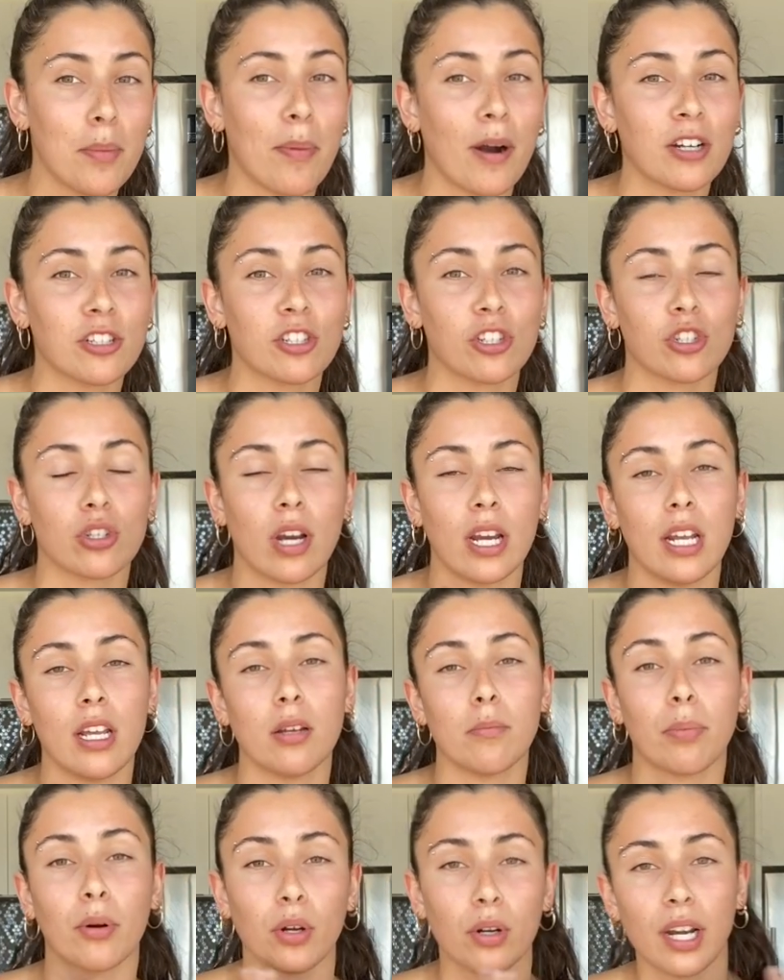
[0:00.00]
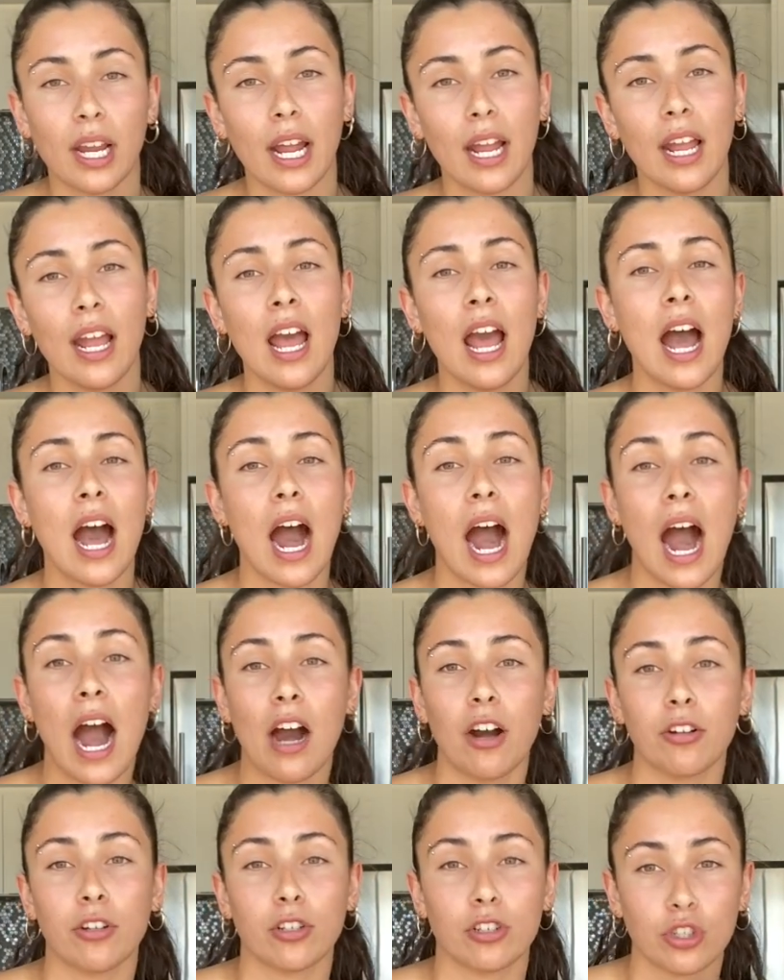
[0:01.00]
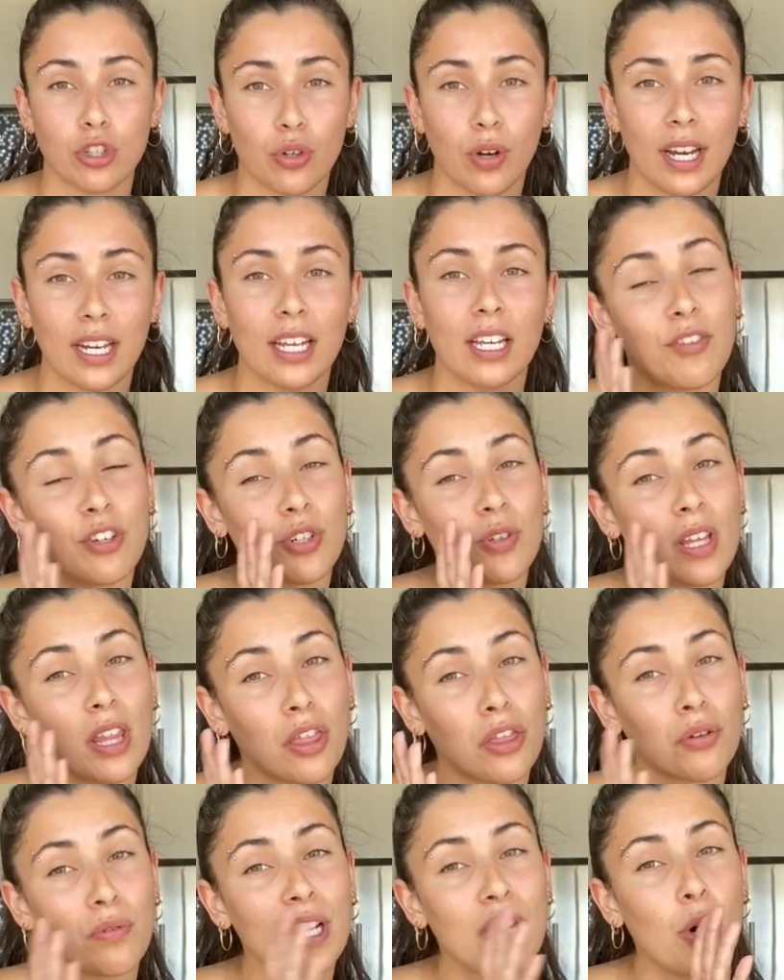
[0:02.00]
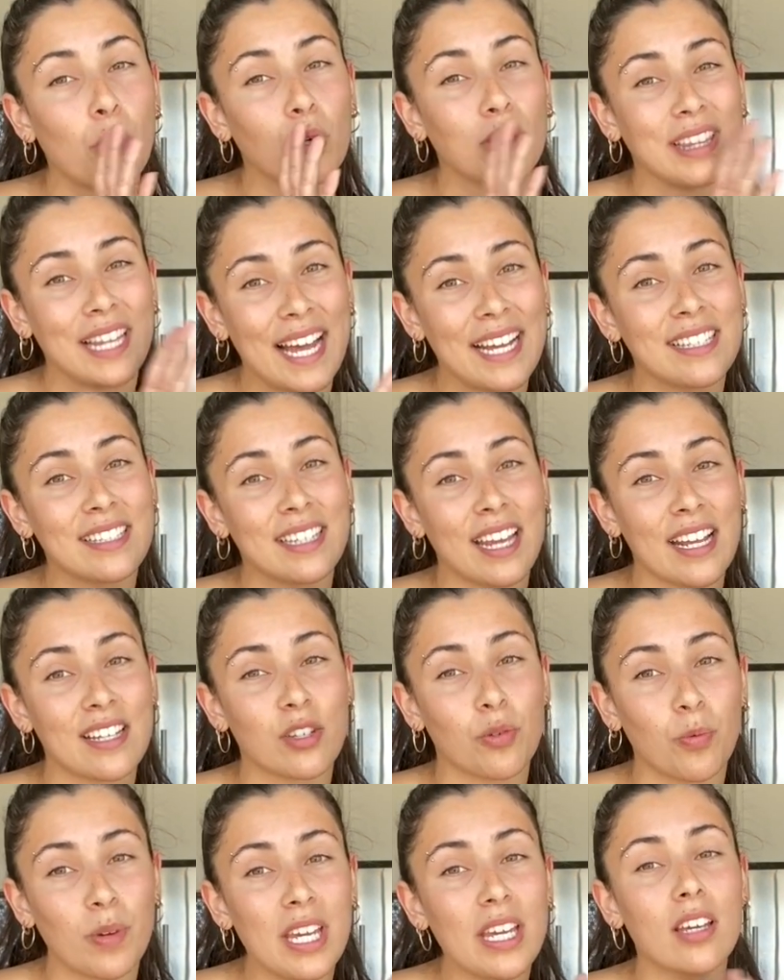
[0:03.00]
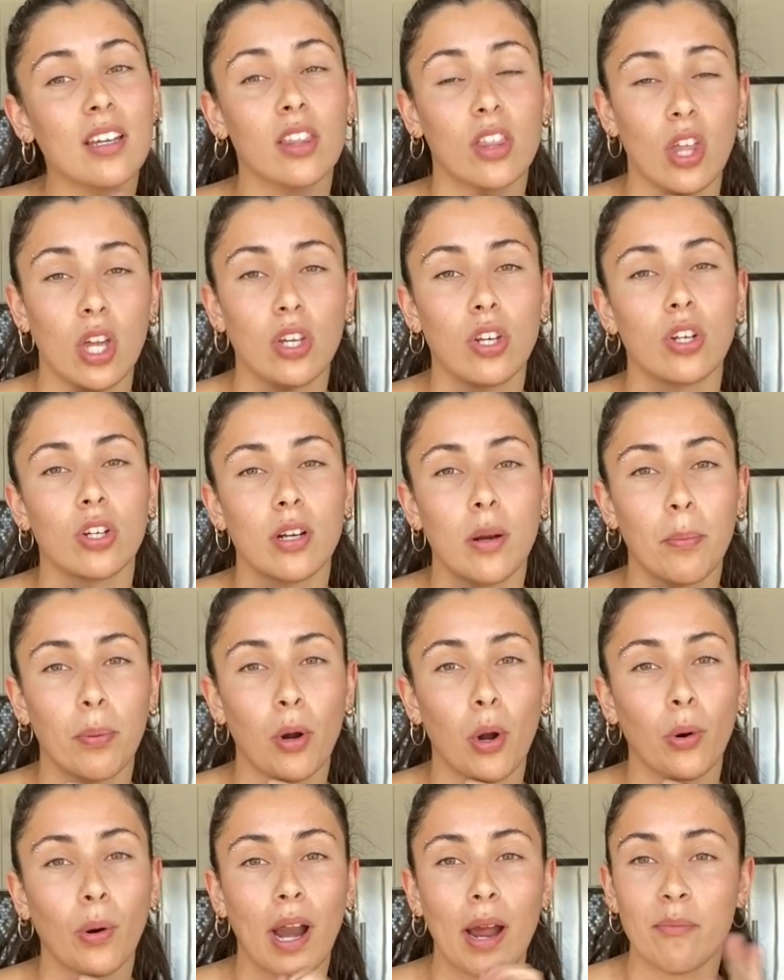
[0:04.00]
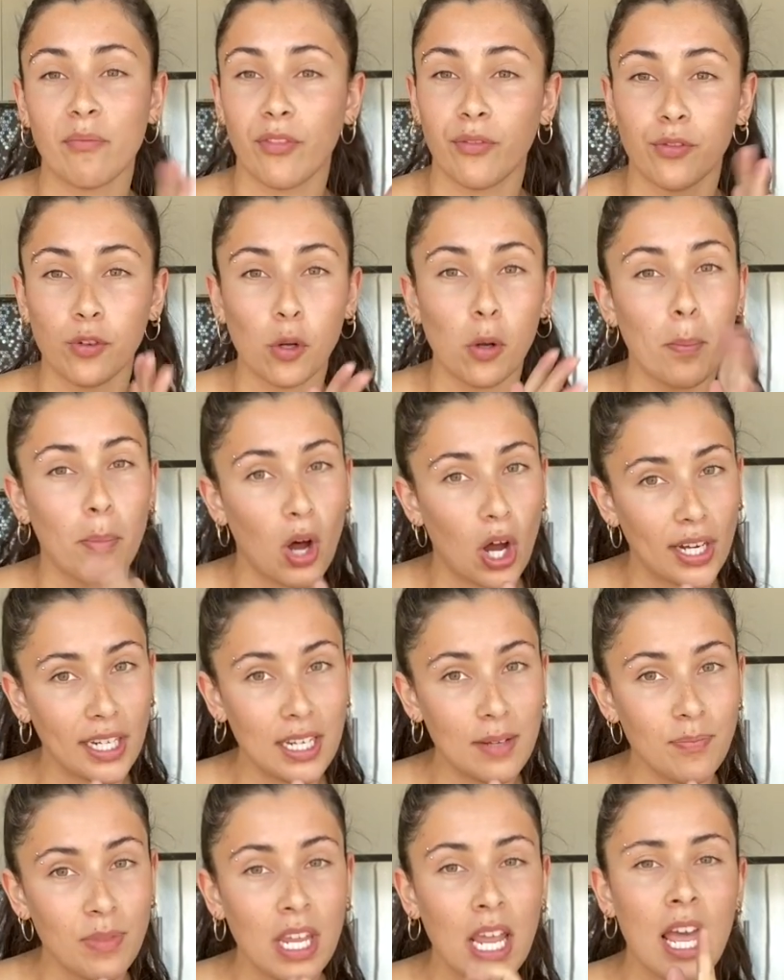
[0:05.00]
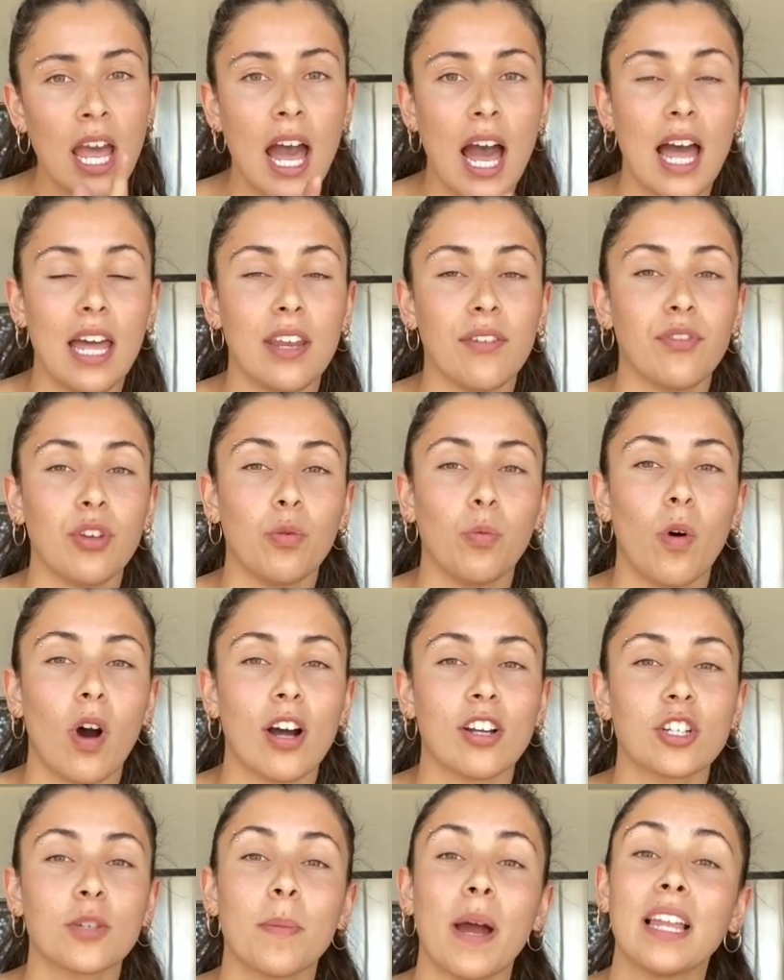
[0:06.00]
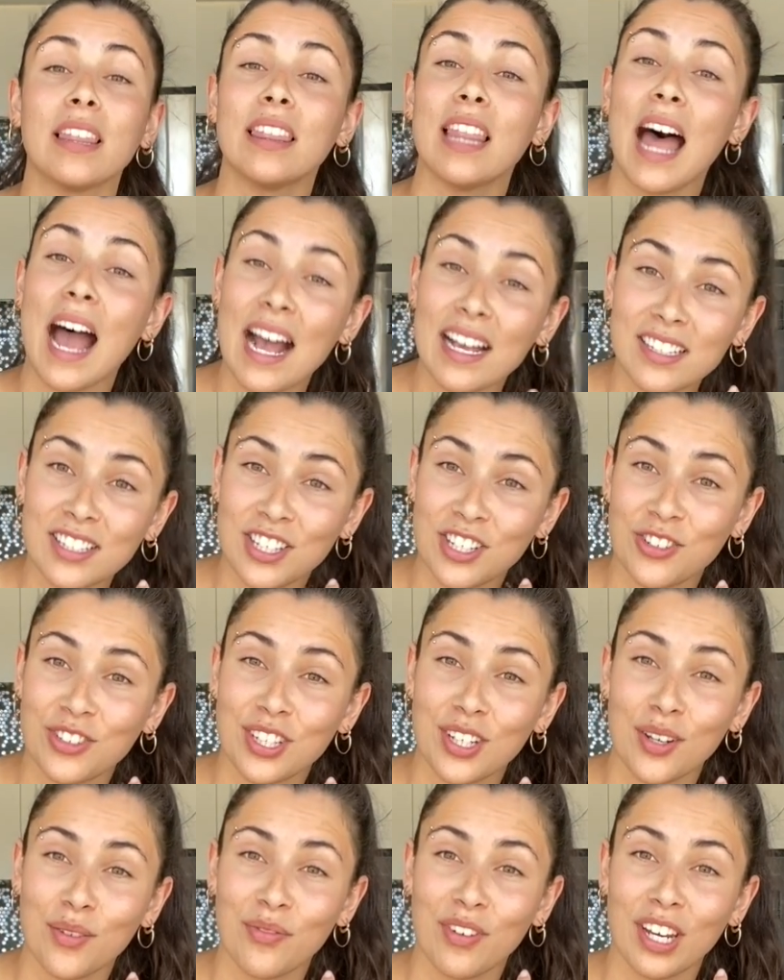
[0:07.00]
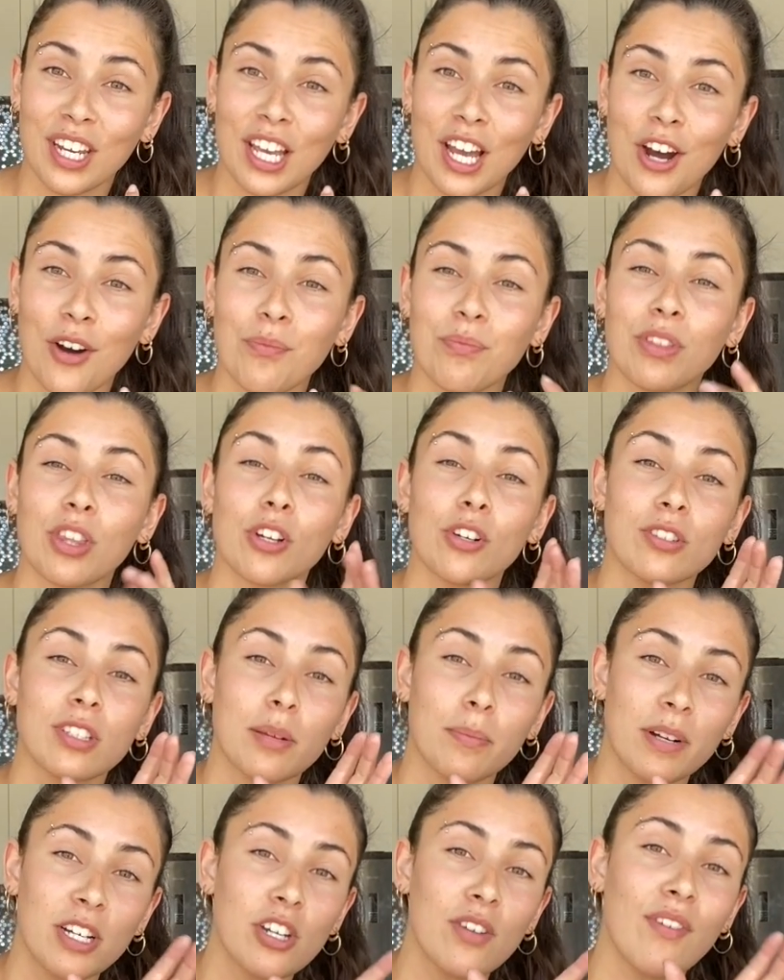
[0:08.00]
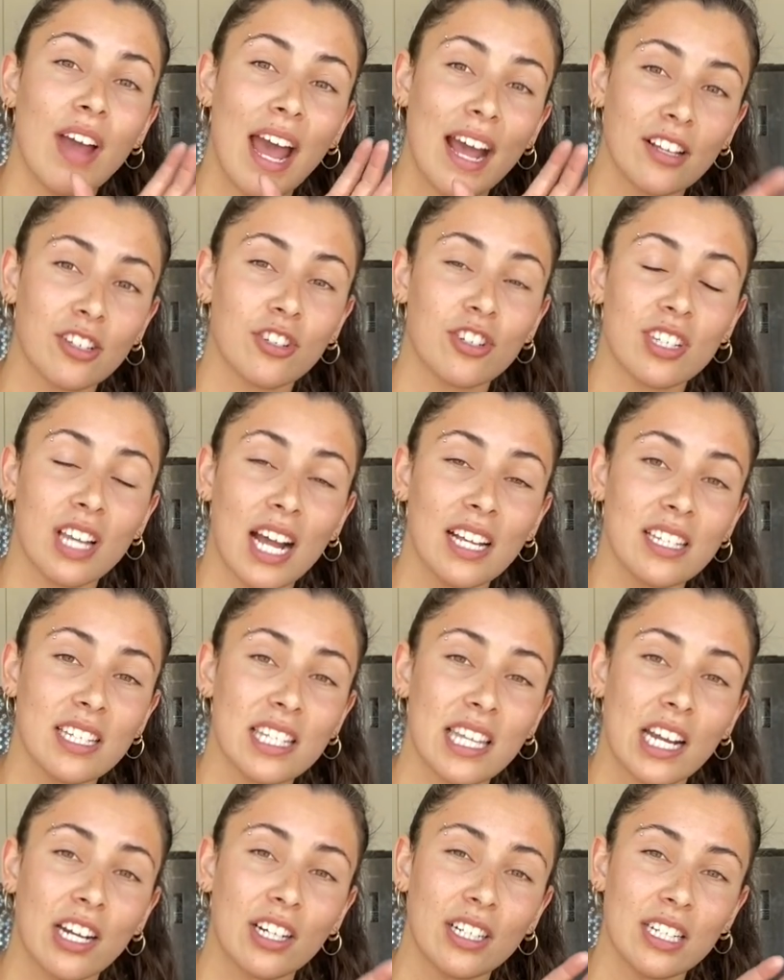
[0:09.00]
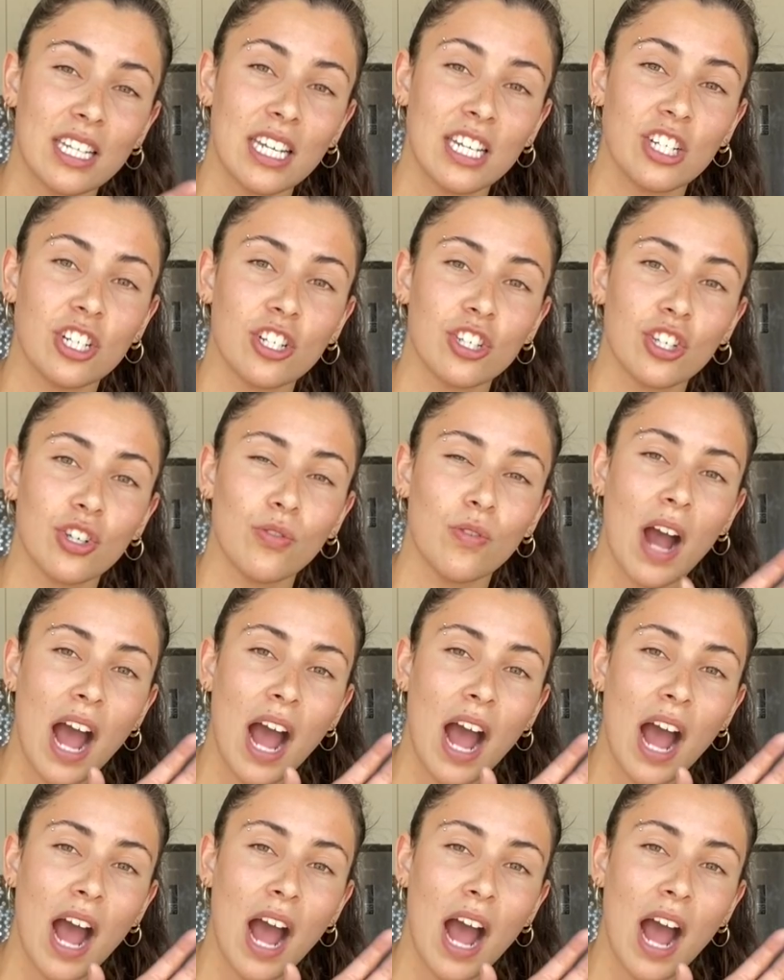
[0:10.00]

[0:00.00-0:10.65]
parts you're training per day, how you're training. If you're doing three or less days a week, then you're gonna program full body. And if you watch my last YouTube video, there was a bunch of exercises there and teaches you